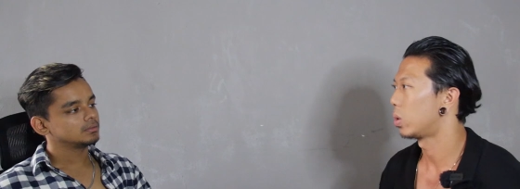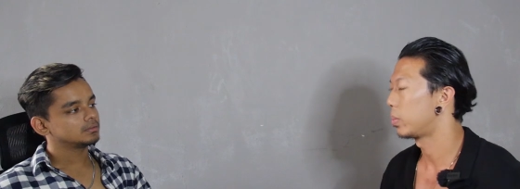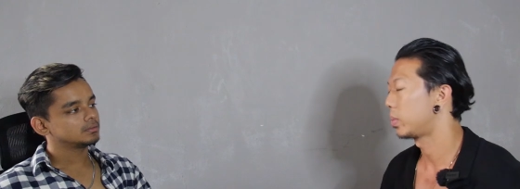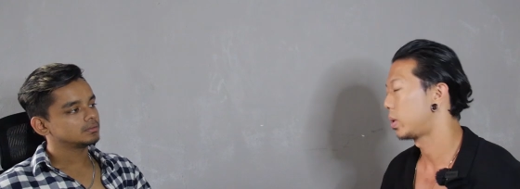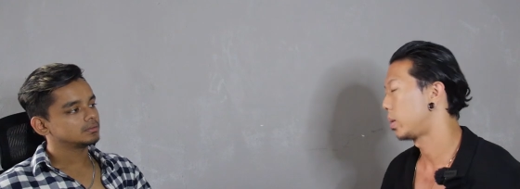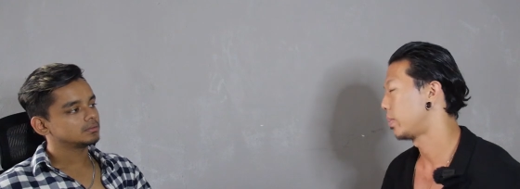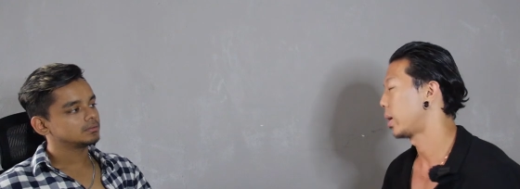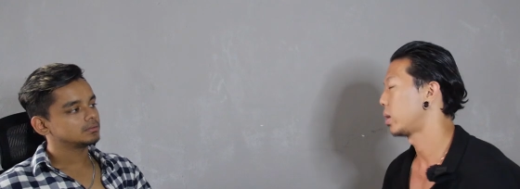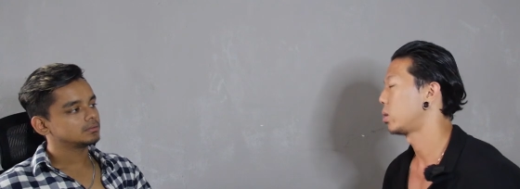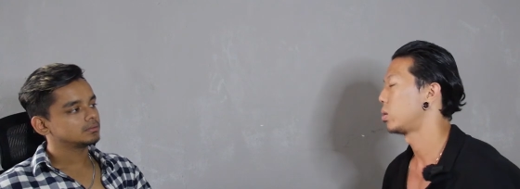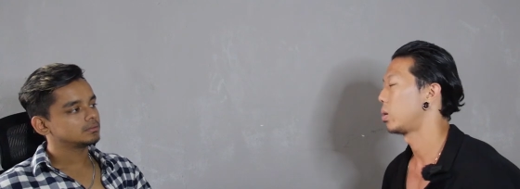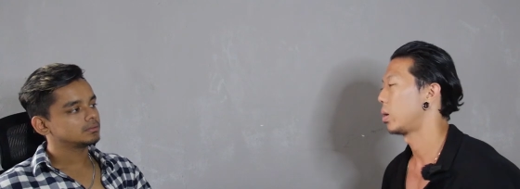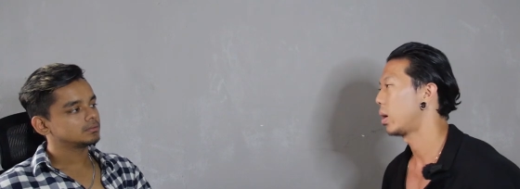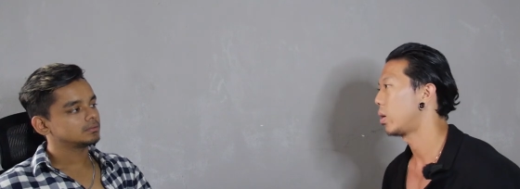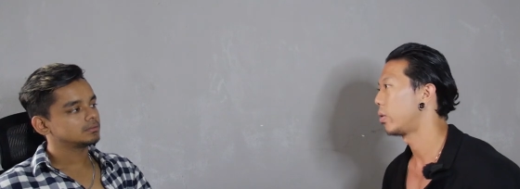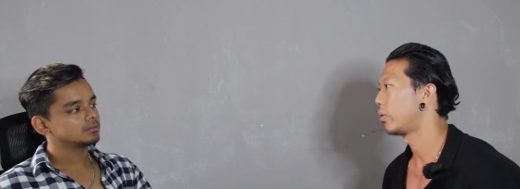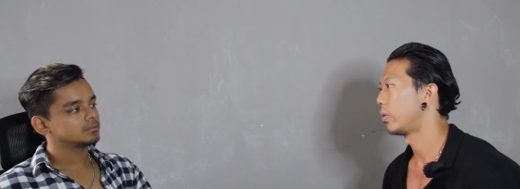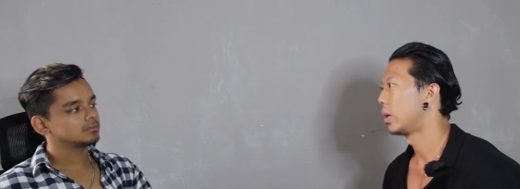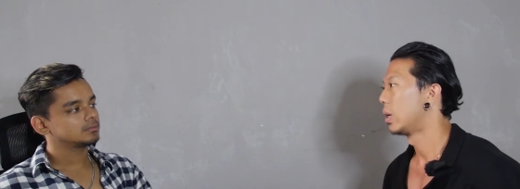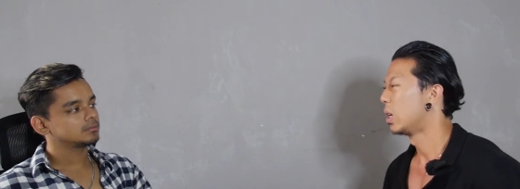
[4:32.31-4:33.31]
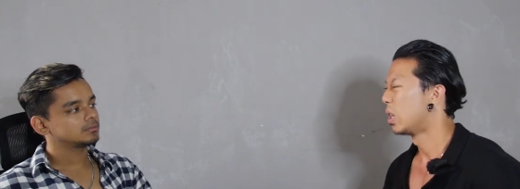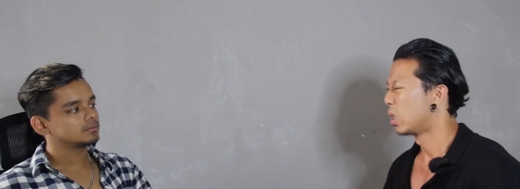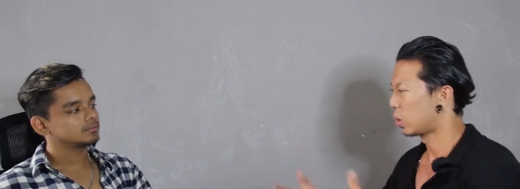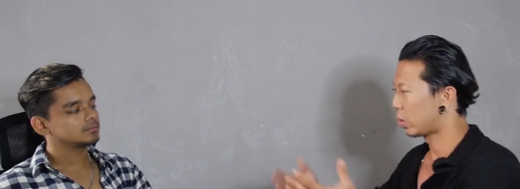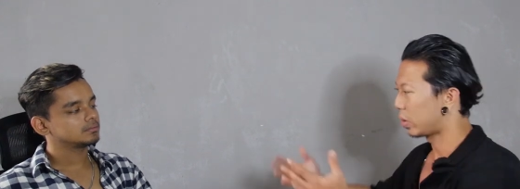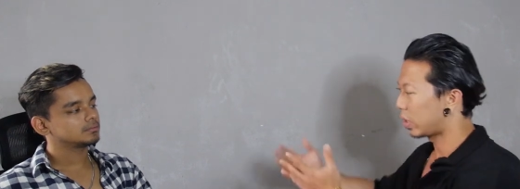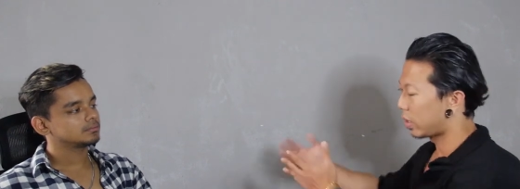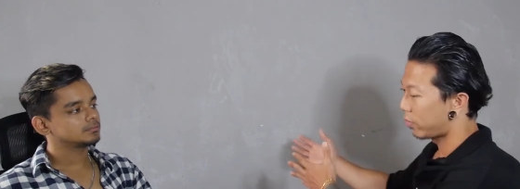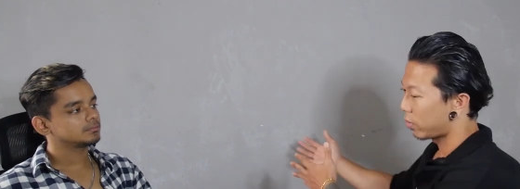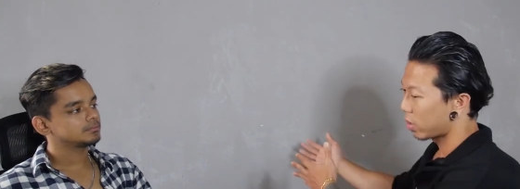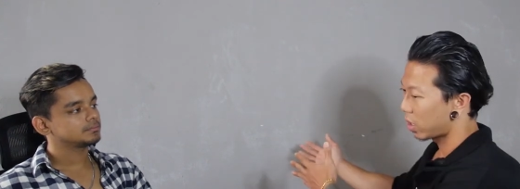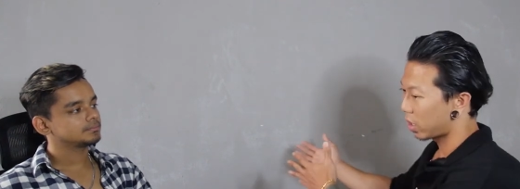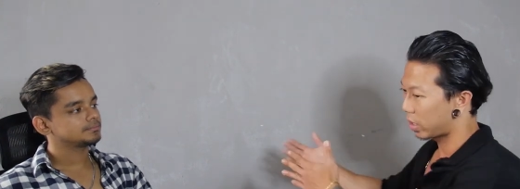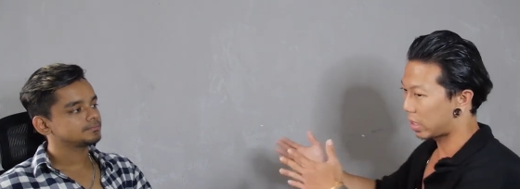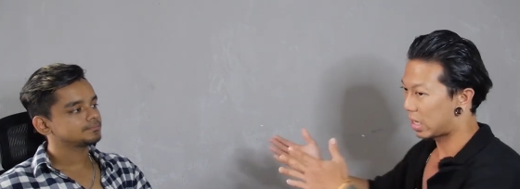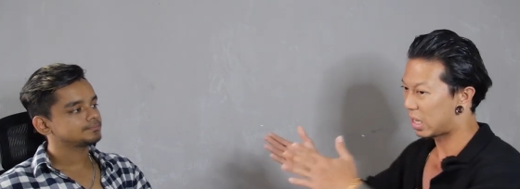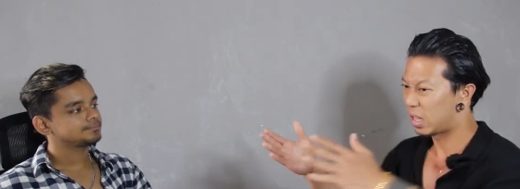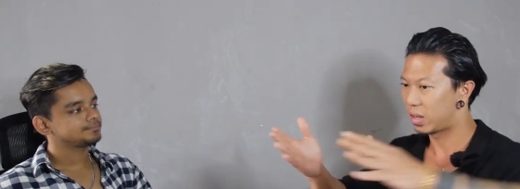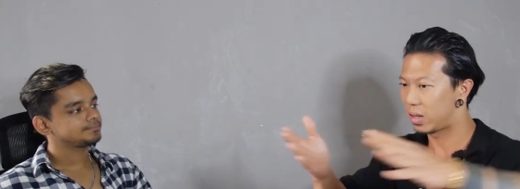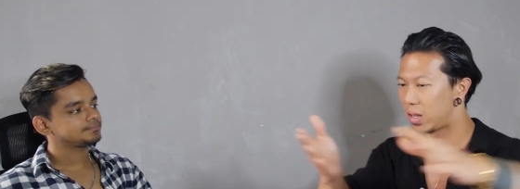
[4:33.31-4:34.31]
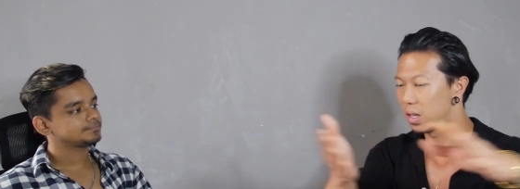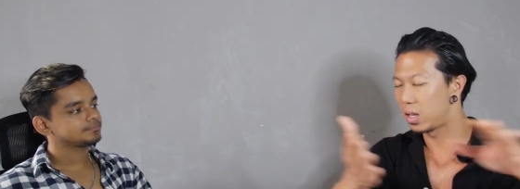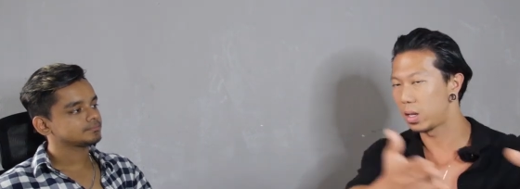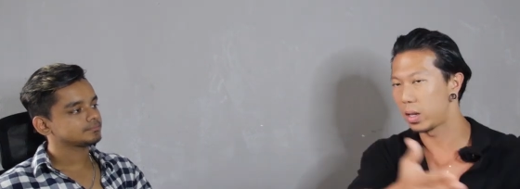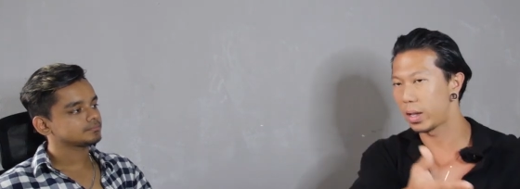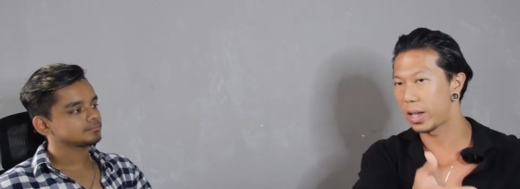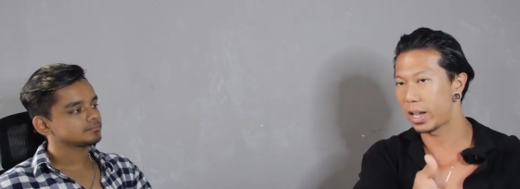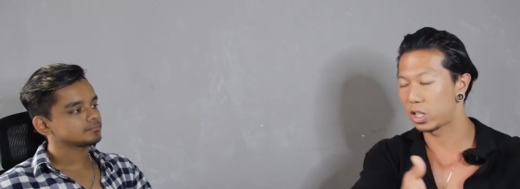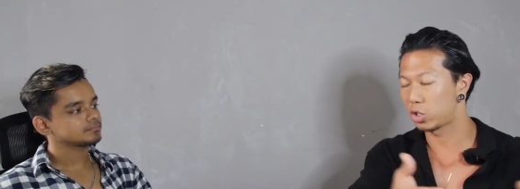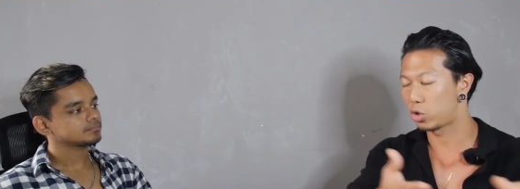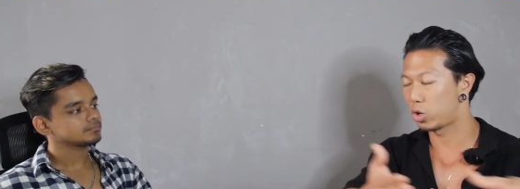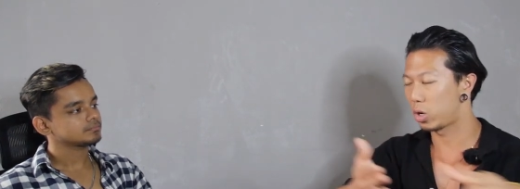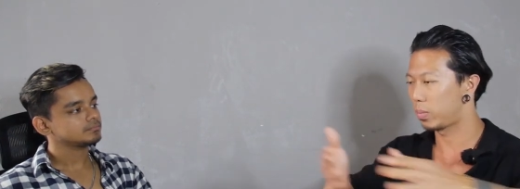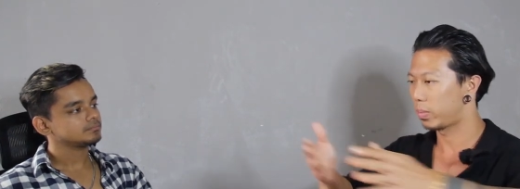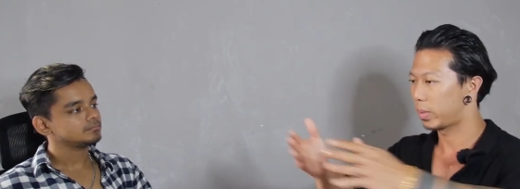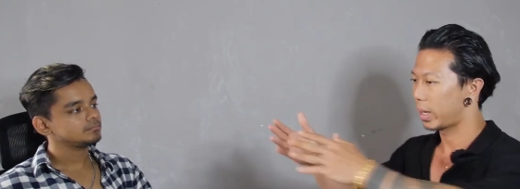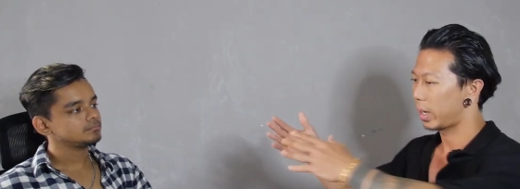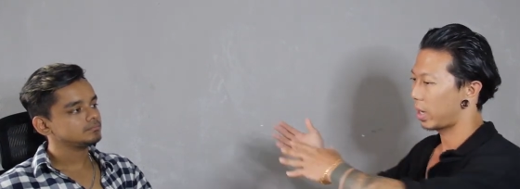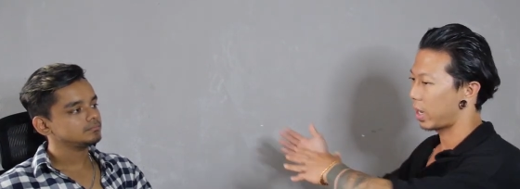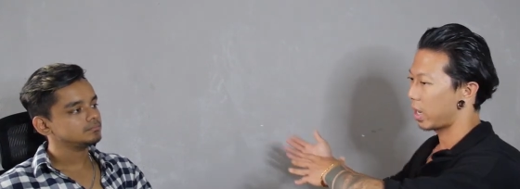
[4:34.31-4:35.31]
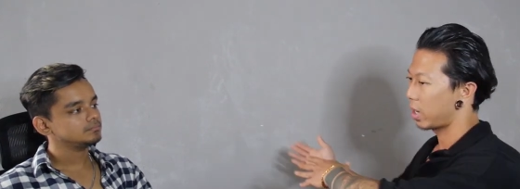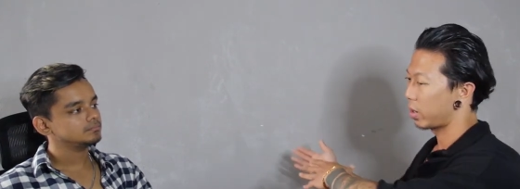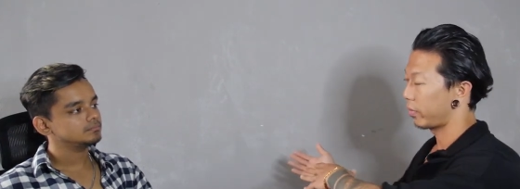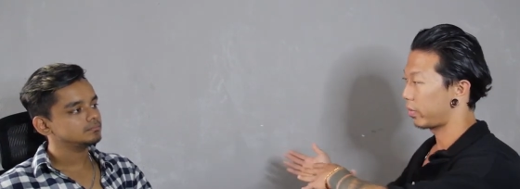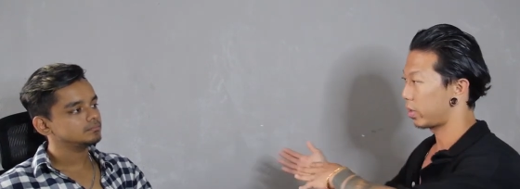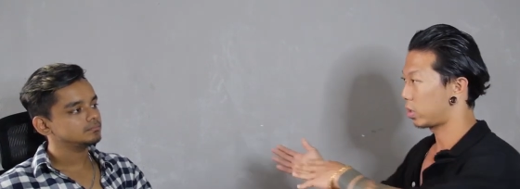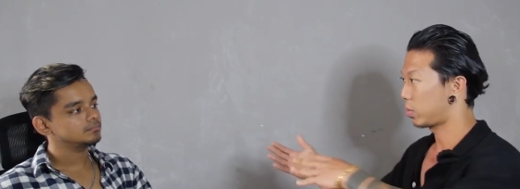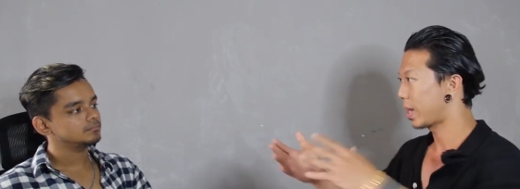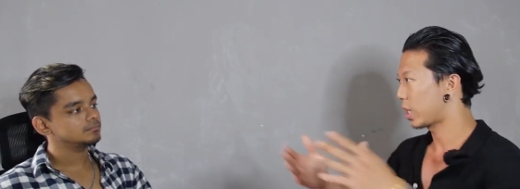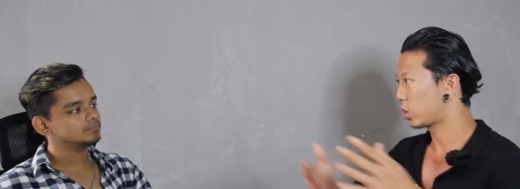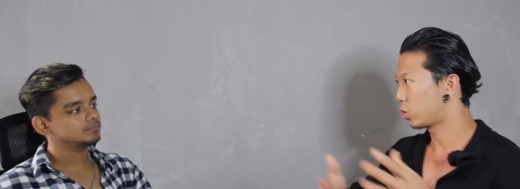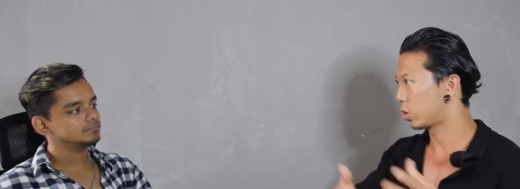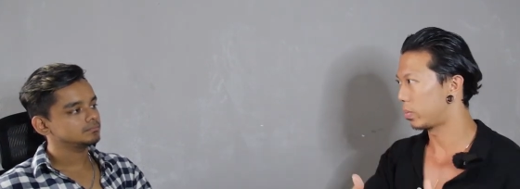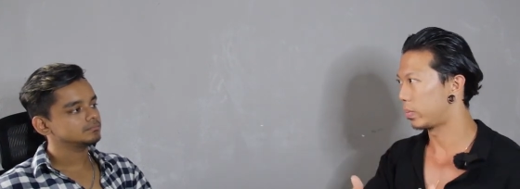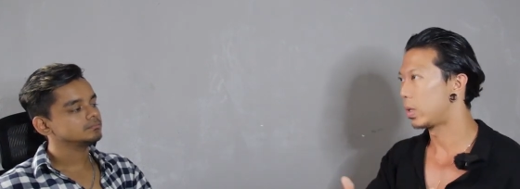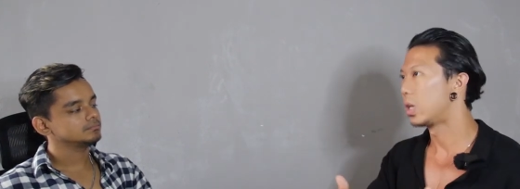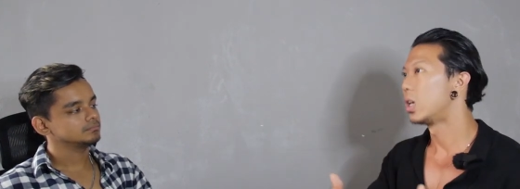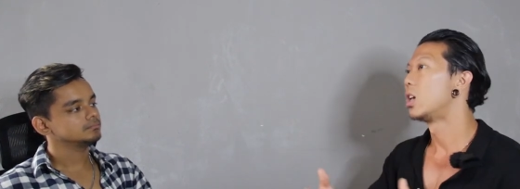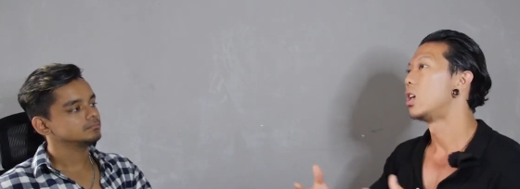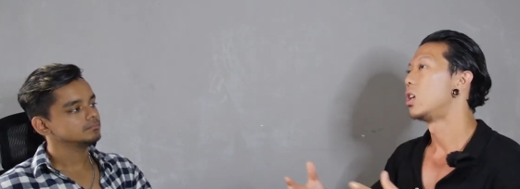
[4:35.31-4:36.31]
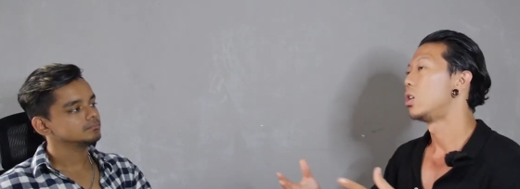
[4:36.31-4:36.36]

Speaker 1: optimize your health. So if you are in either extreme, like end of the spectrum,